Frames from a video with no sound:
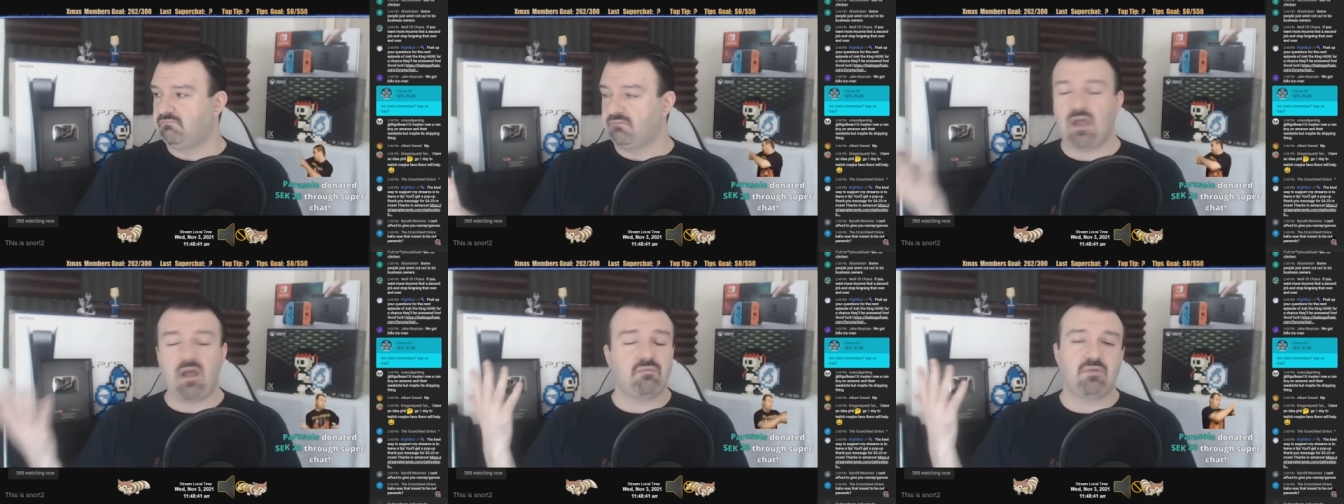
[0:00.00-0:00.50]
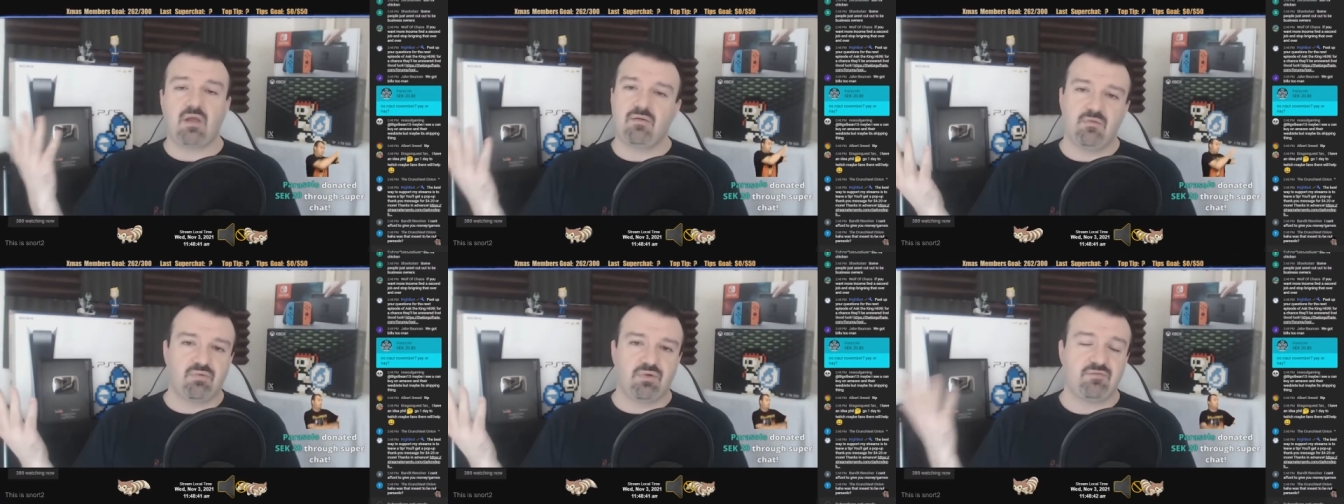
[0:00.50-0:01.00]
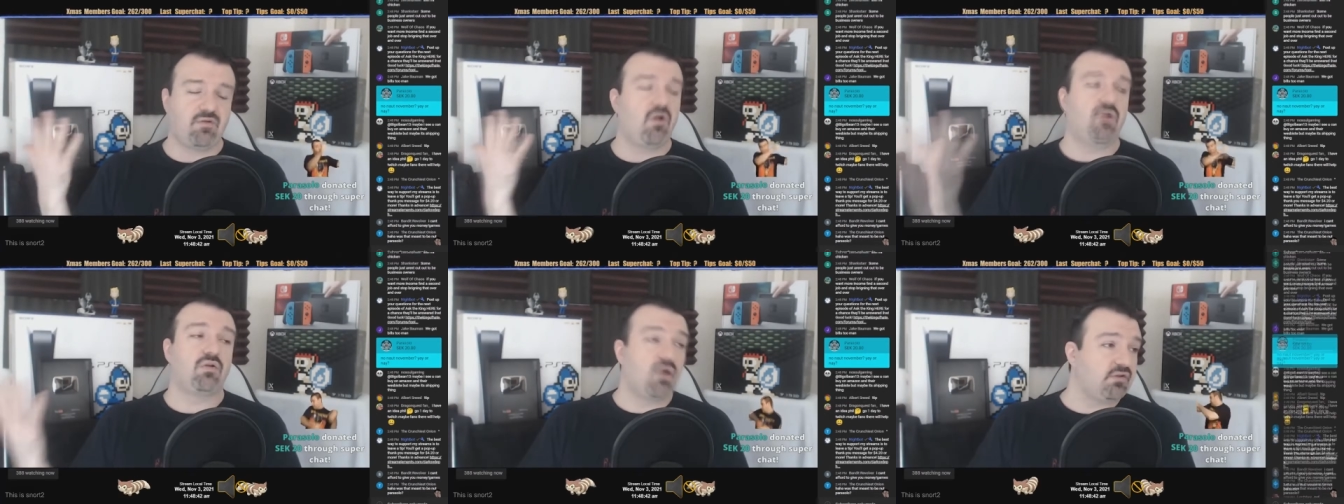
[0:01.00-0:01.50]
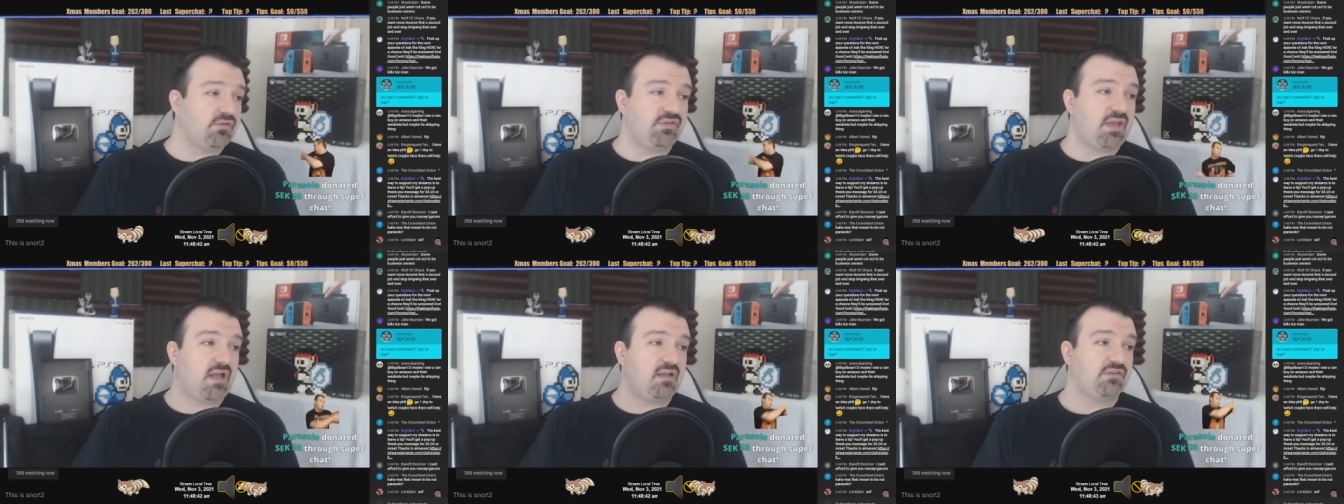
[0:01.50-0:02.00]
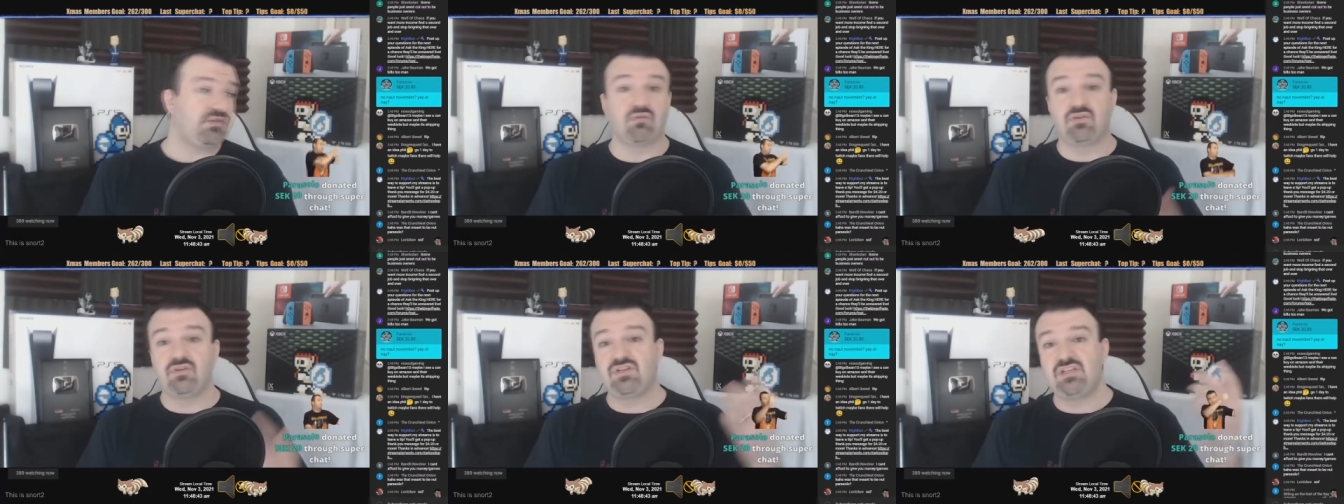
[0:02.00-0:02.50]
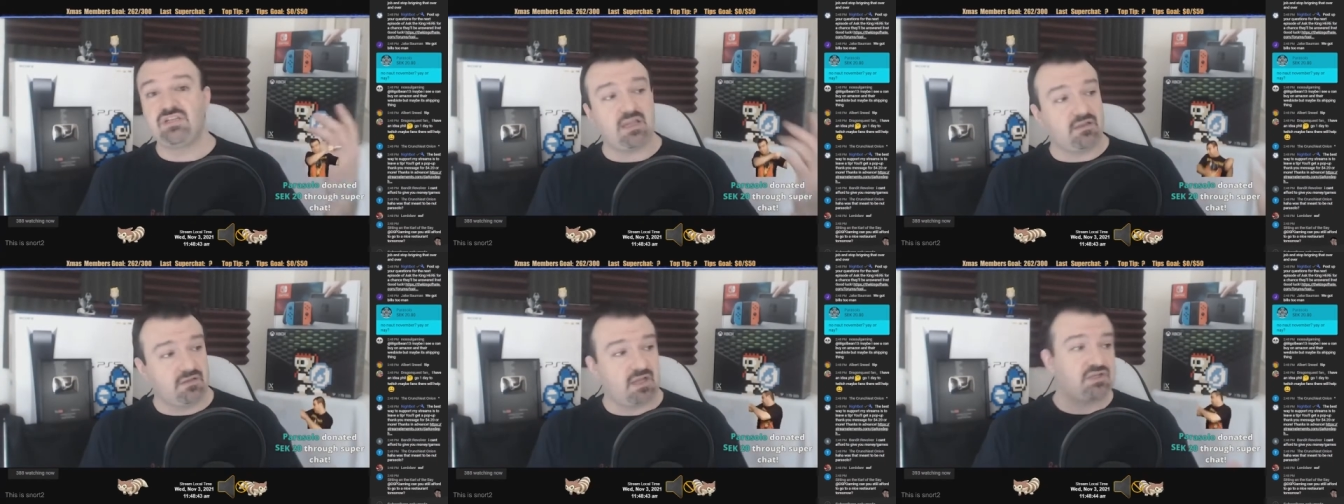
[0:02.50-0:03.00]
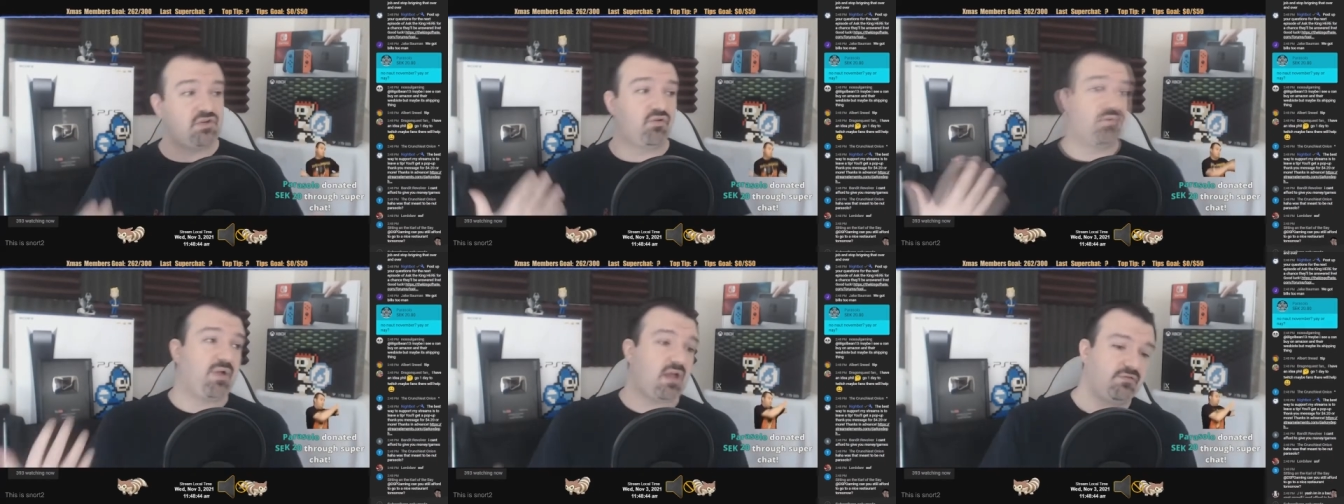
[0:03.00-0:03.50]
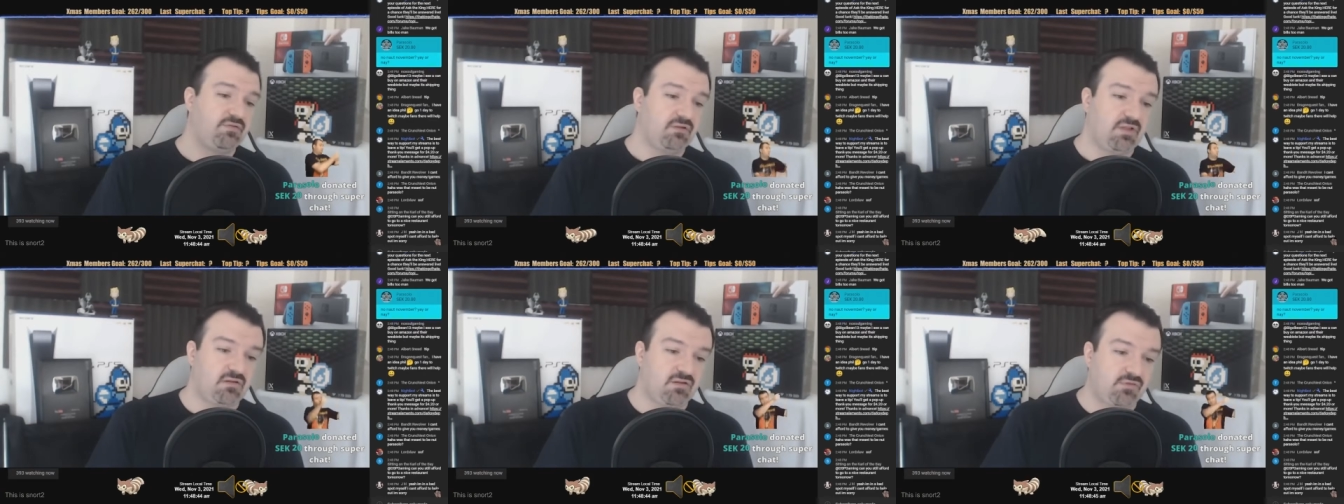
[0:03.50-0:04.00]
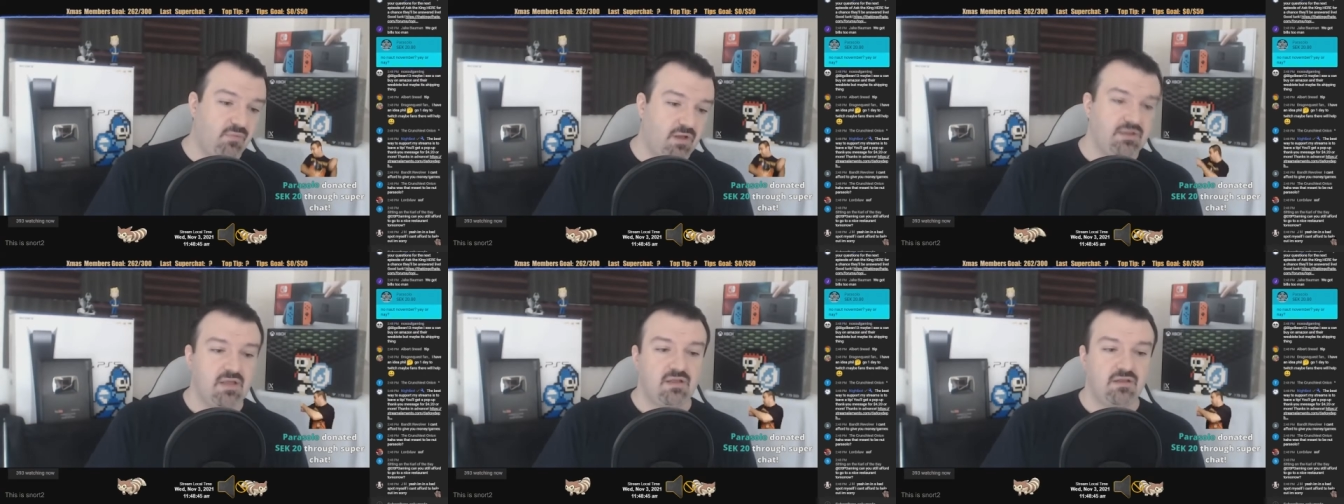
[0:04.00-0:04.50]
I'm having a brain fart. Oh, Guardians of the Galaxy, or the GTA Collection, or Battlefield later this month.